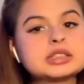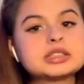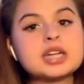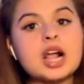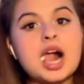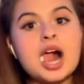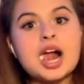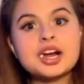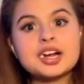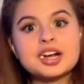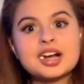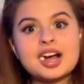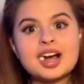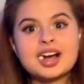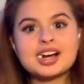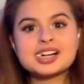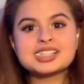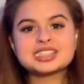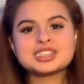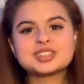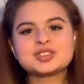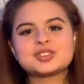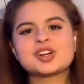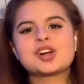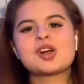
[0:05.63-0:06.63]
Hey
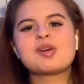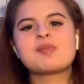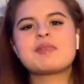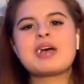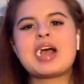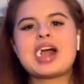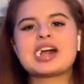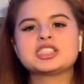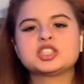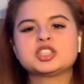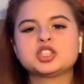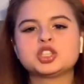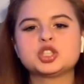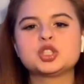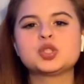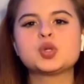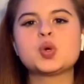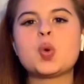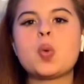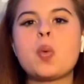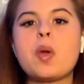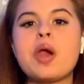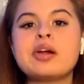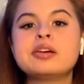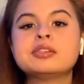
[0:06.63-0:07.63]
guys, welcome back
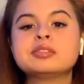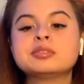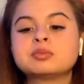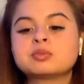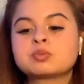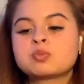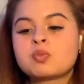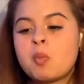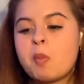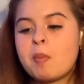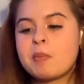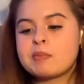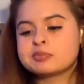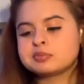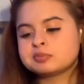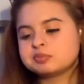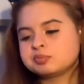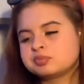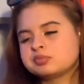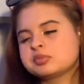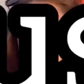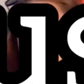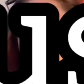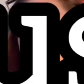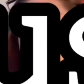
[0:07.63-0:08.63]
to
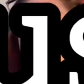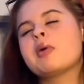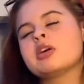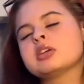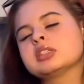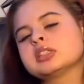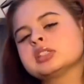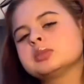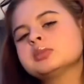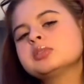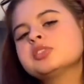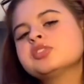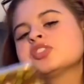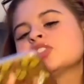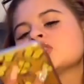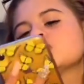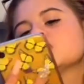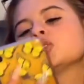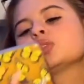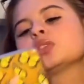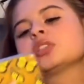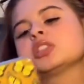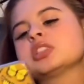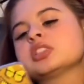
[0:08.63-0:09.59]
pause. Let me finish doing this